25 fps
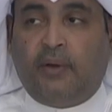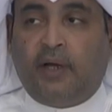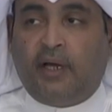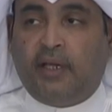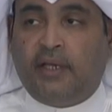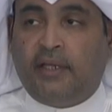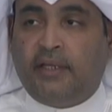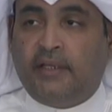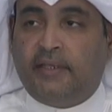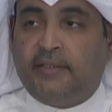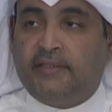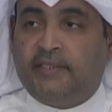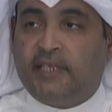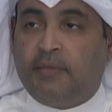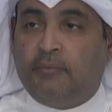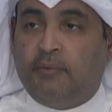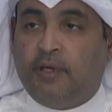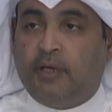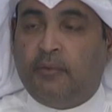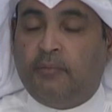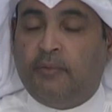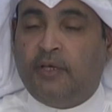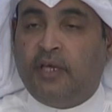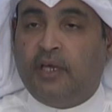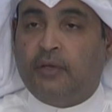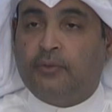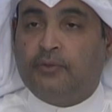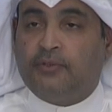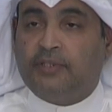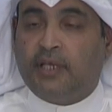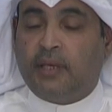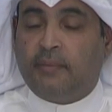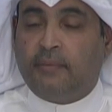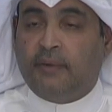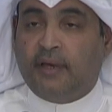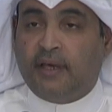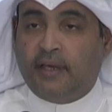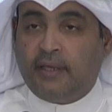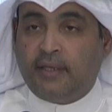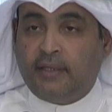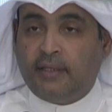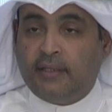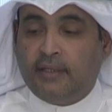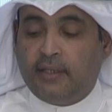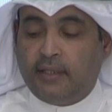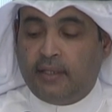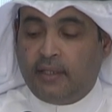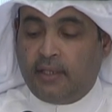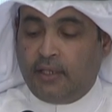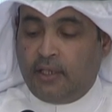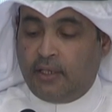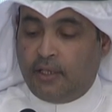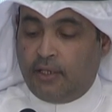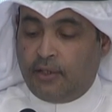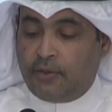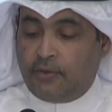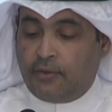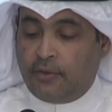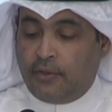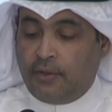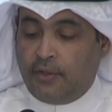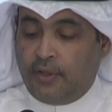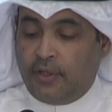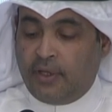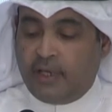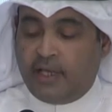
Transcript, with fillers: He reiterated the call for volunteering and